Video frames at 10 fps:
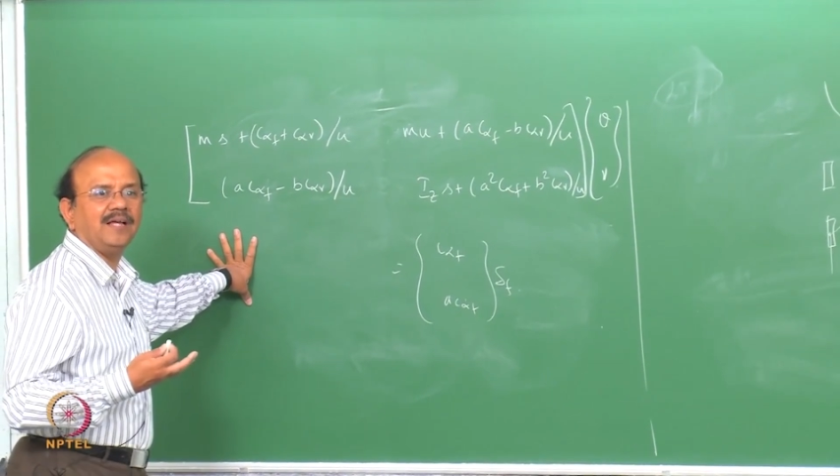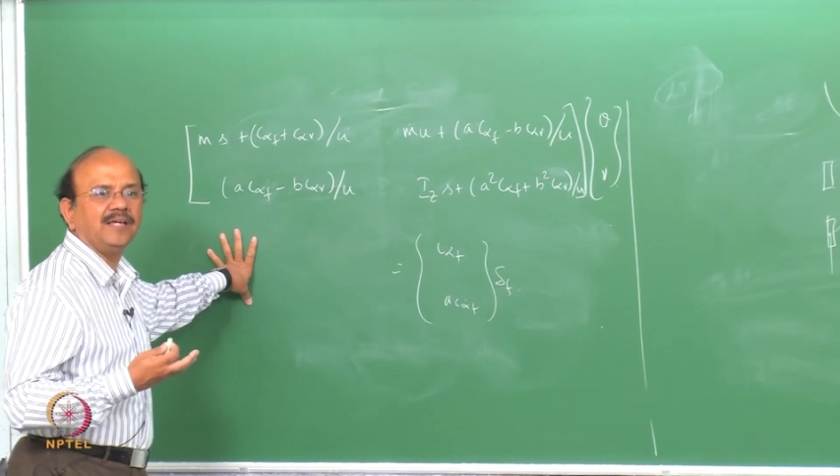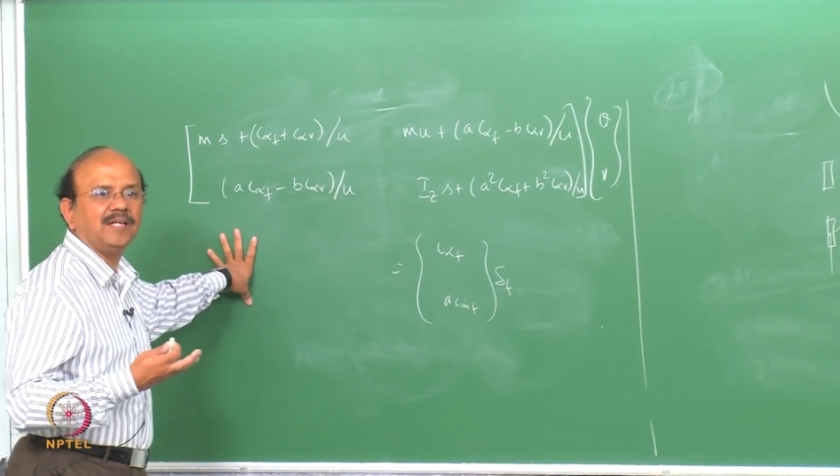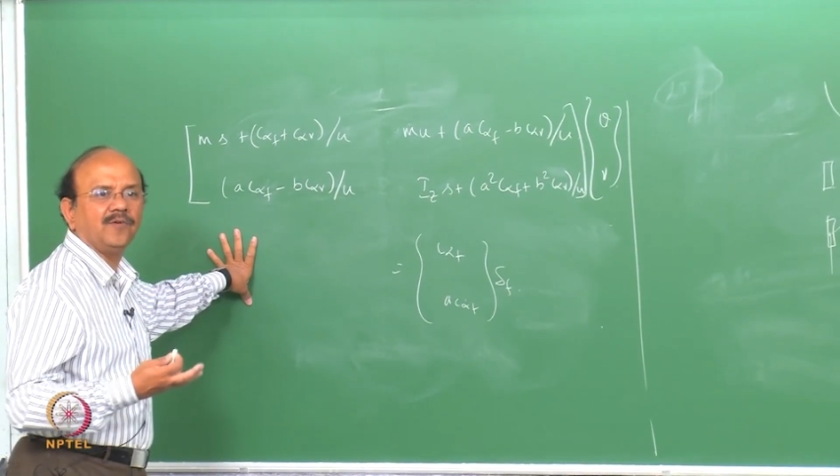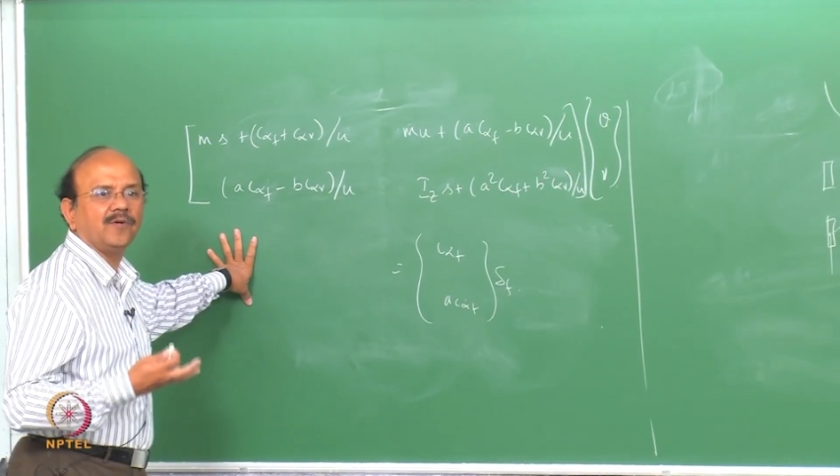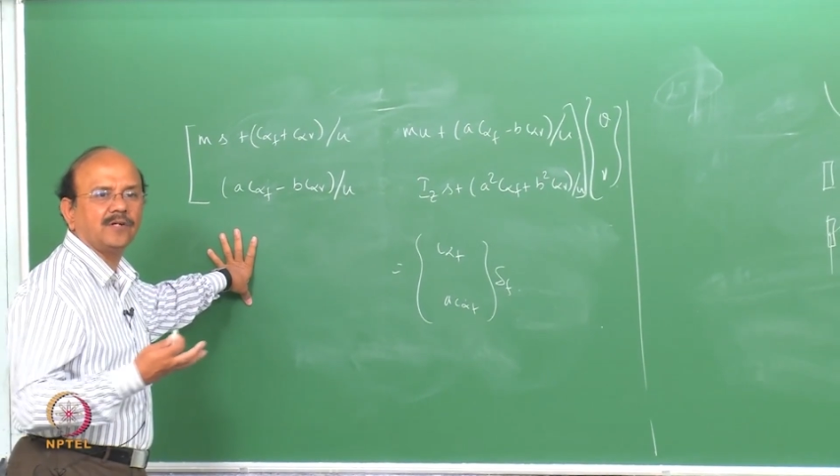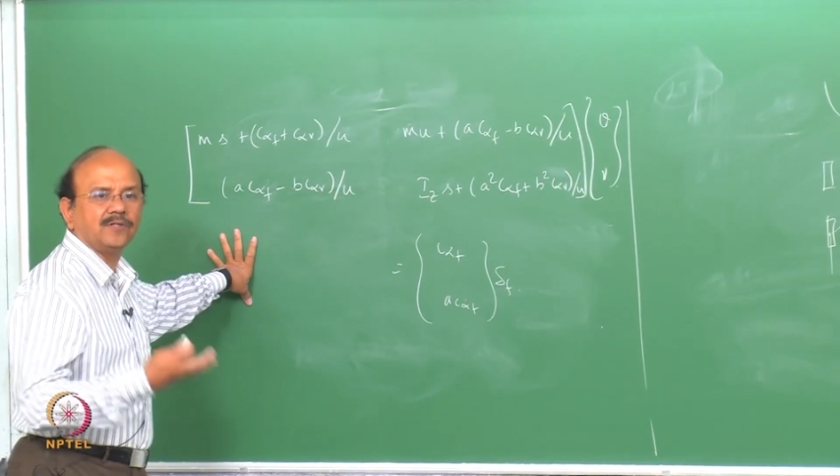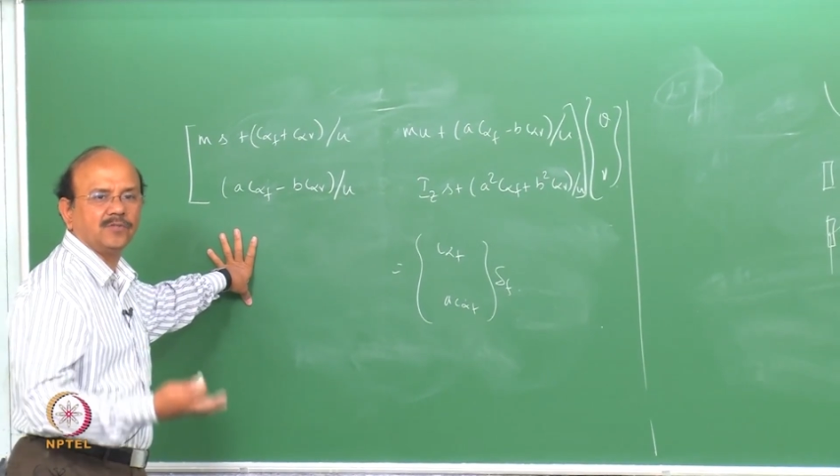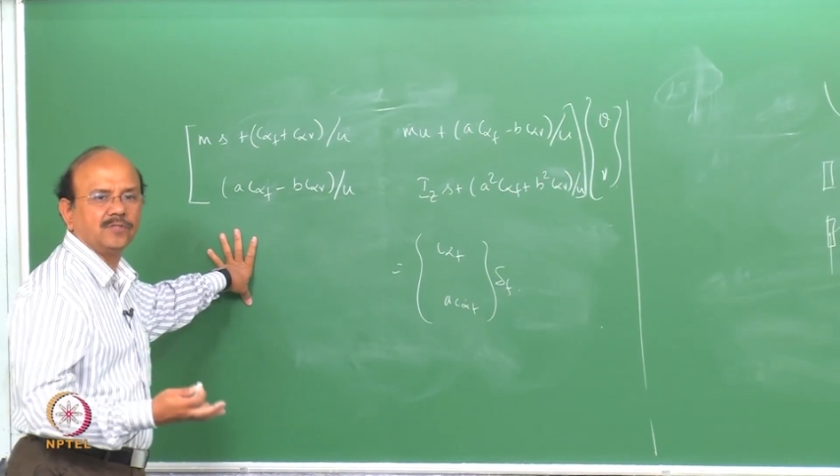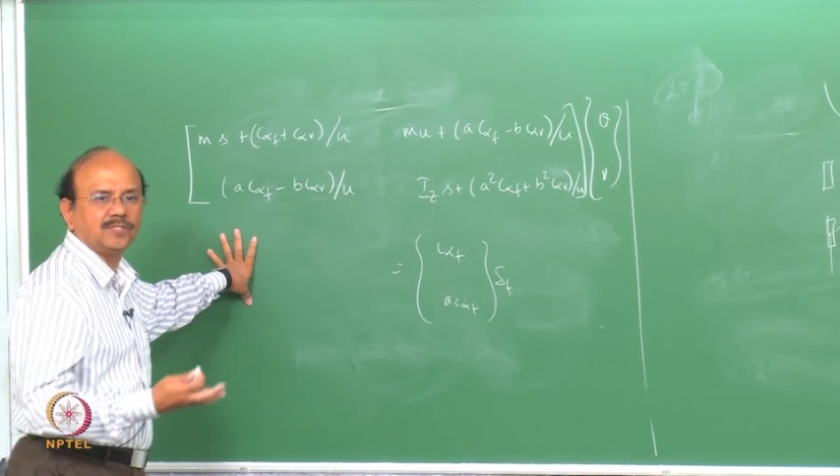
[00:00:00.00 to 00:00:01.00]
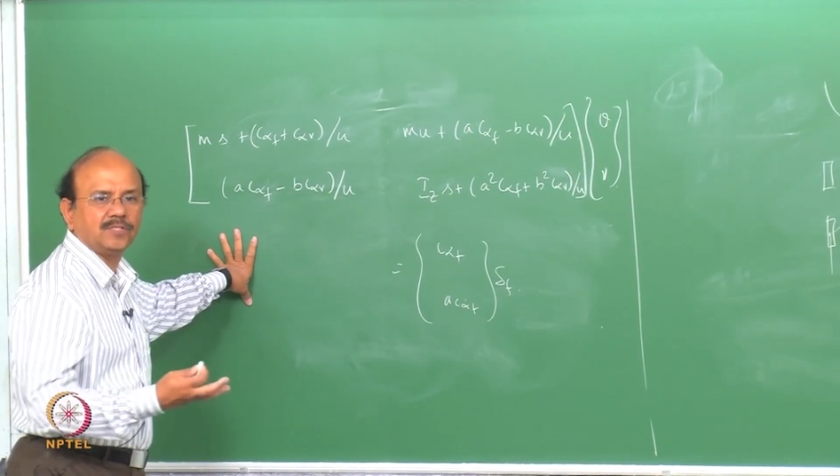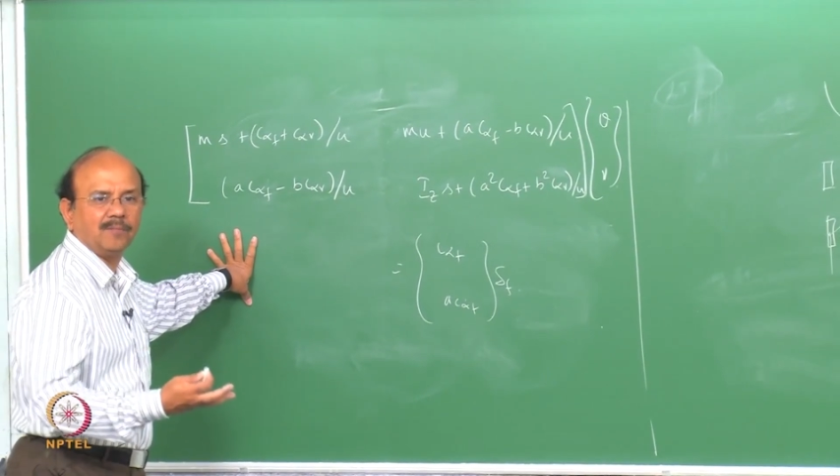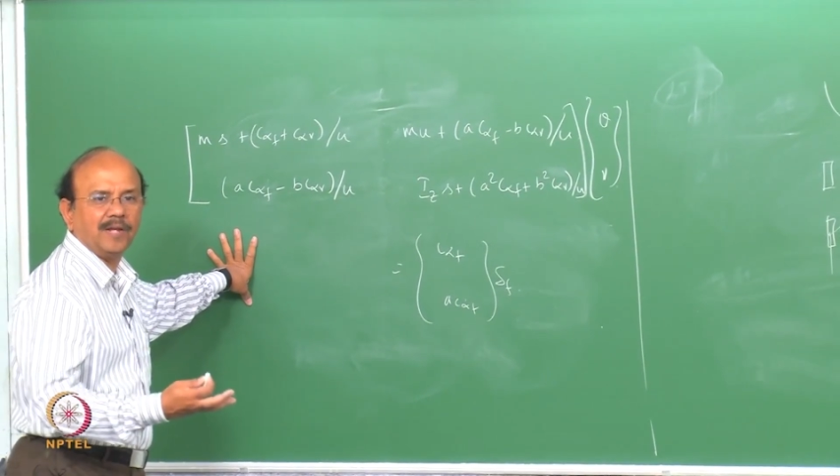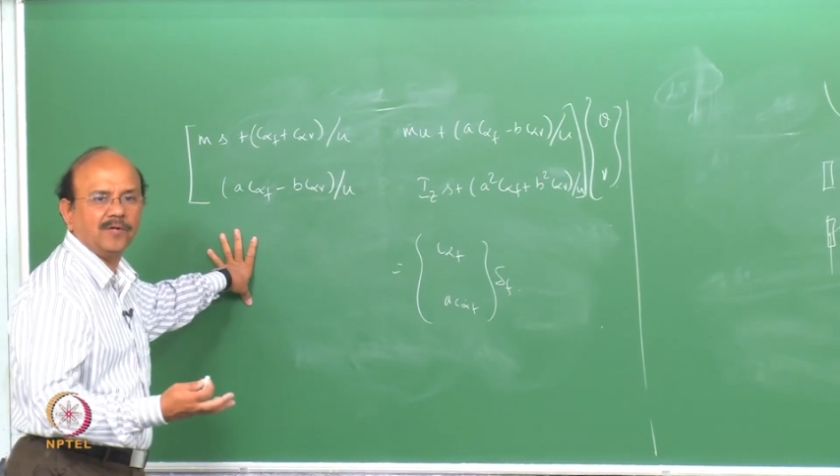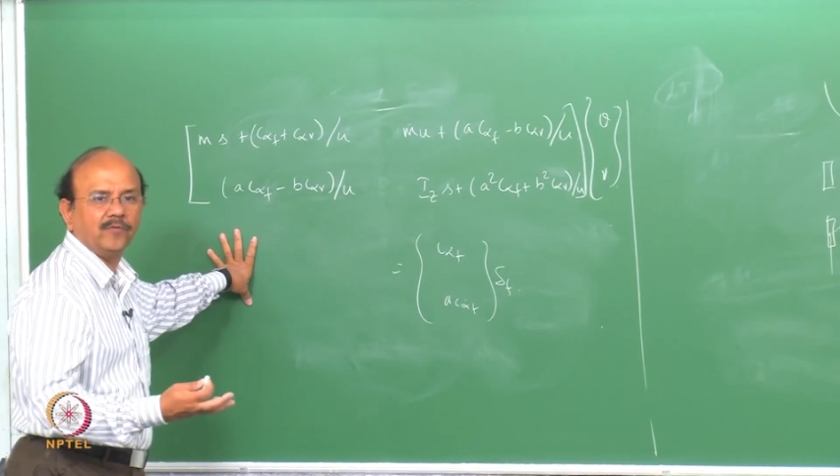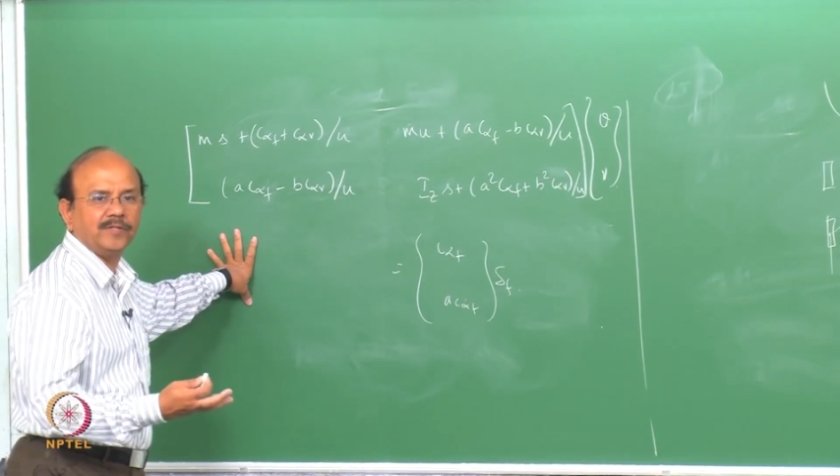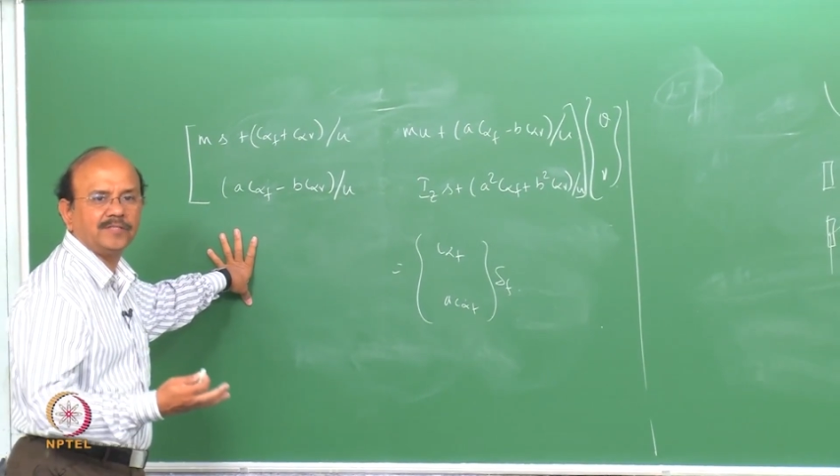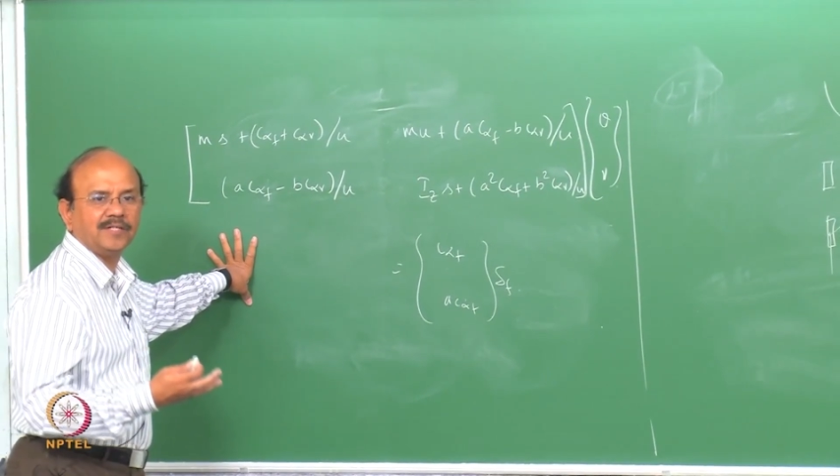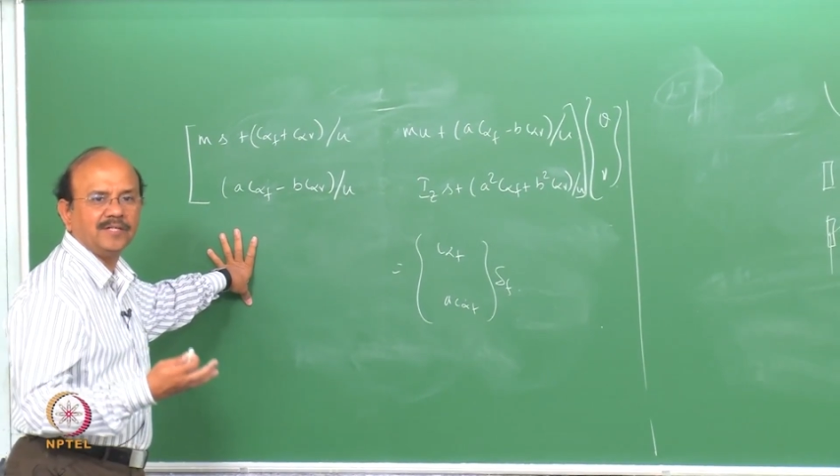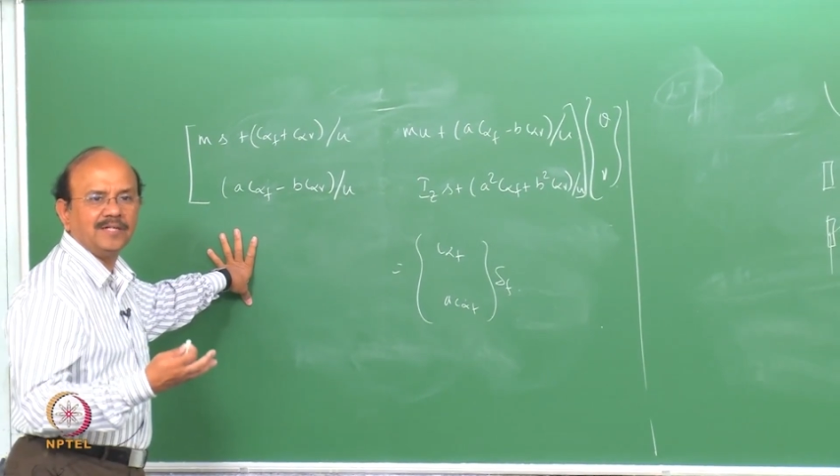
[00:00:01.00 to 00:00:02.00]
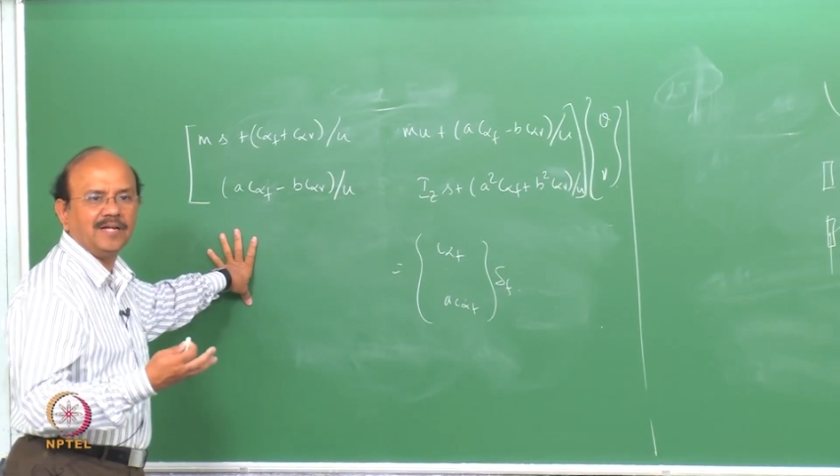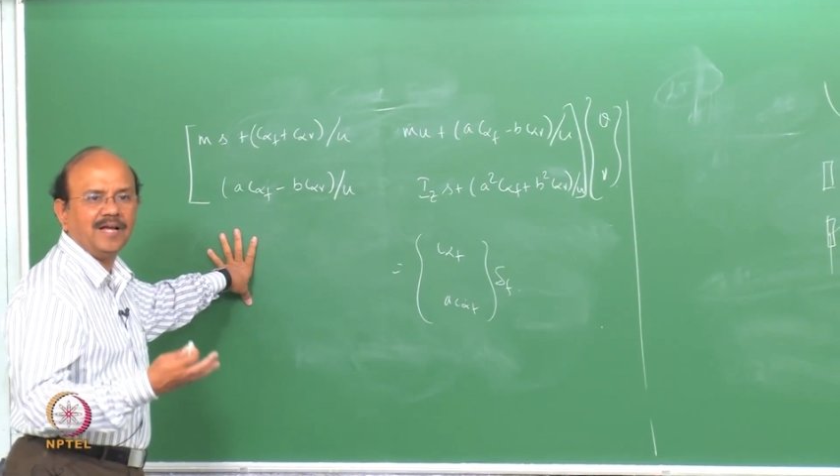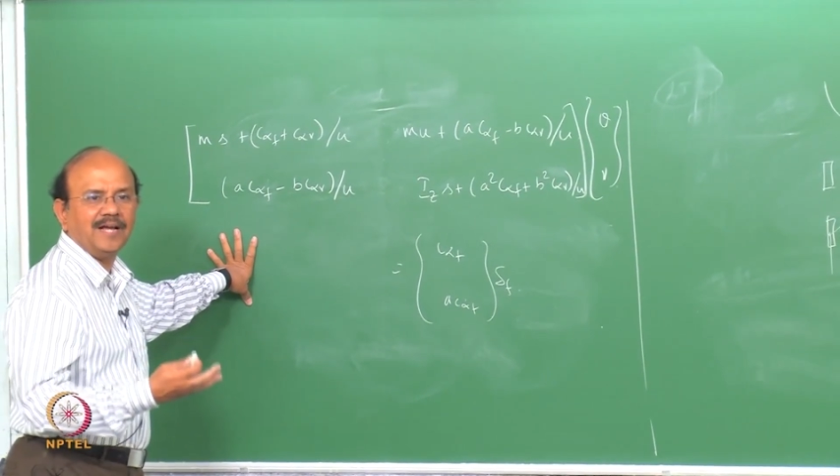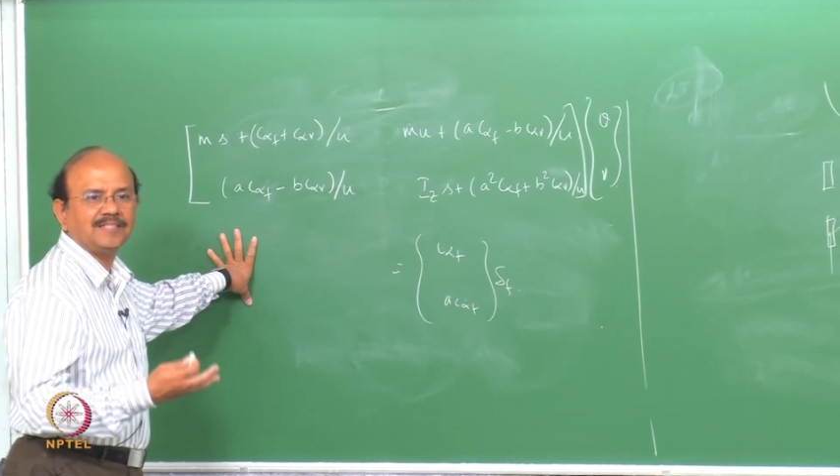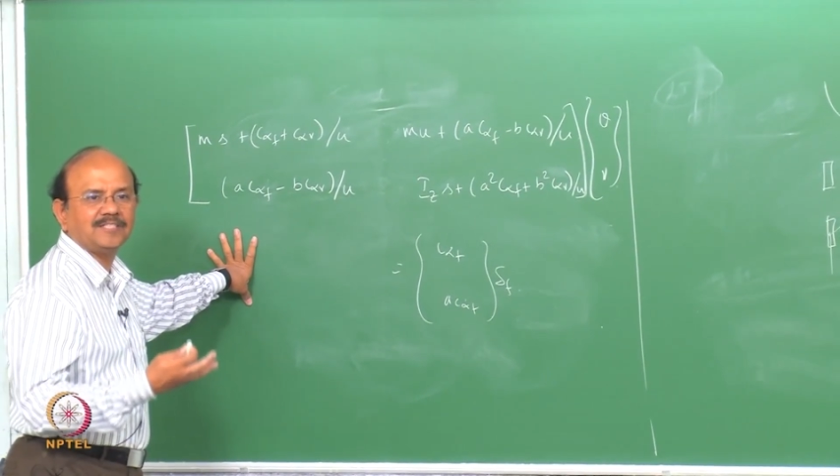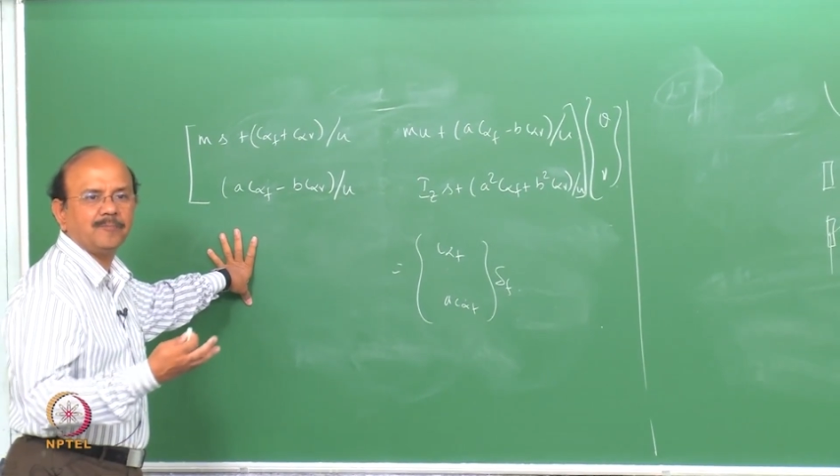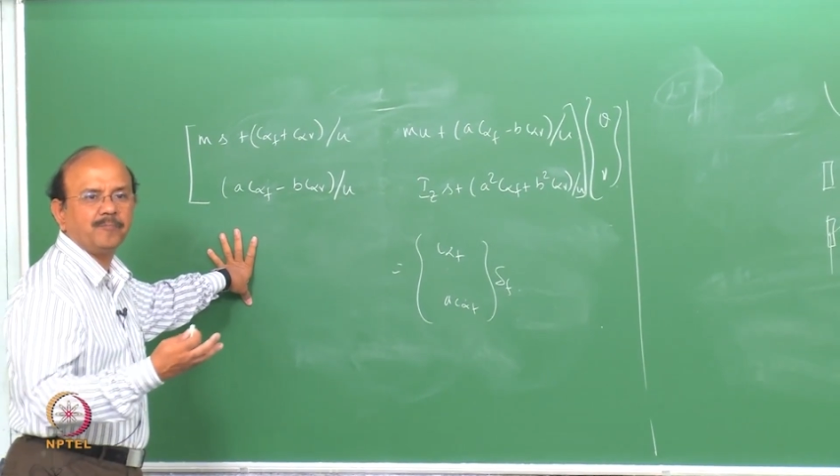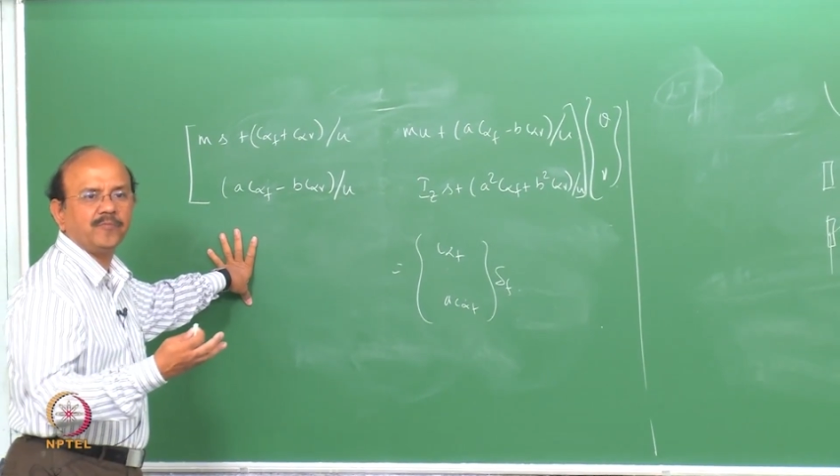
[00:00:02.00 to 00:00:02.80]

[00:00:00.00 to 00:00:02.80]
in our control system language as